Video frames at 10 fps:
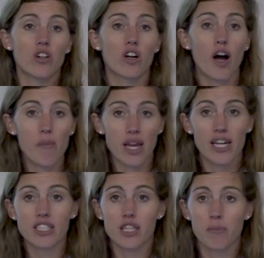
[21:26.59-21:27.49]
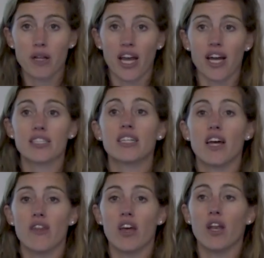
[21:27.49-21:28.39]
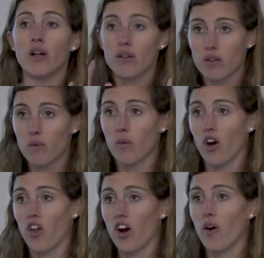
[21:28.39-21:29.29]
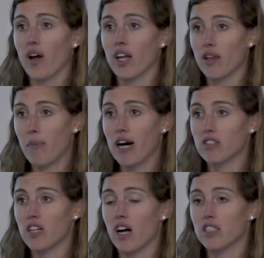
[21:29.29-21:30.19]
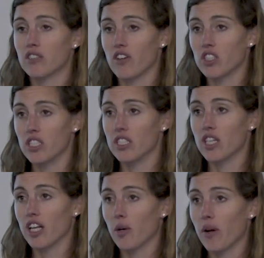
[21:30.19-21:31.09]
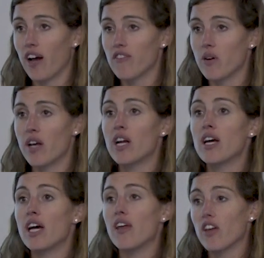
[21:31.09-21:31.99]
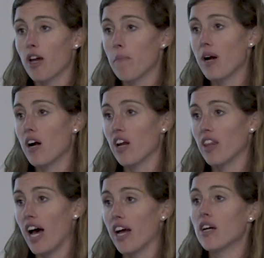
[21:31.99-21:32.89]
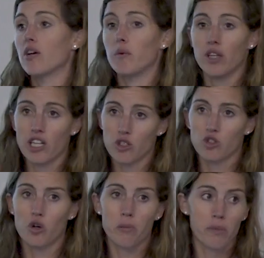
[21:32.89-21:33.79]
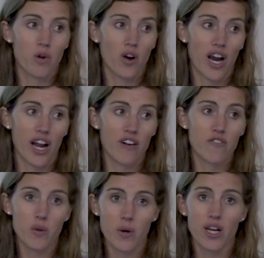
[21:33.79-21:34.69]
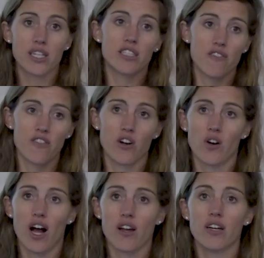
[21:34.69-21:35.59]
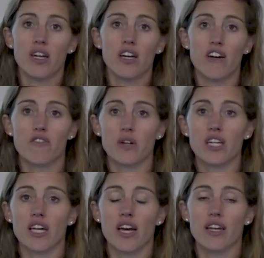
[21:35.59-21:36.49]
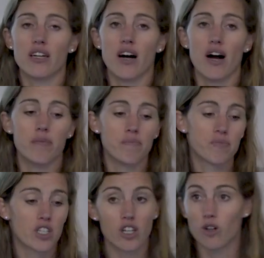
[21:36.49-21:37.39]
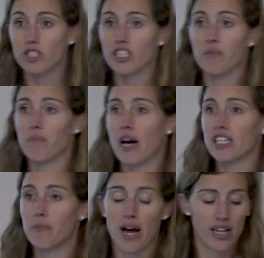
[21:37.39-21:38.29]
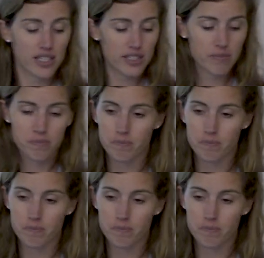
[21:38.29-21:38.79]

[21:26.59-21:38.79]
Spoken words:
coming into the plant and then where they're going in the biosolids versus the liquid effluent, and then comparing that with the absorbable organic fluorine to figure out if we can close the mass balance.